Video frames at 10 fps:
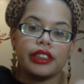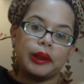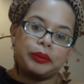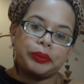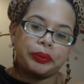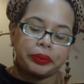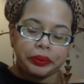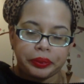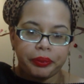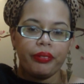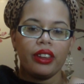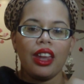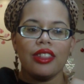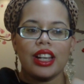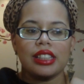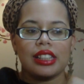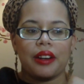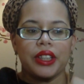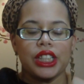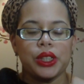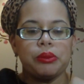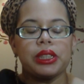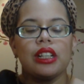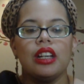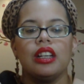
So That's that with the soaps.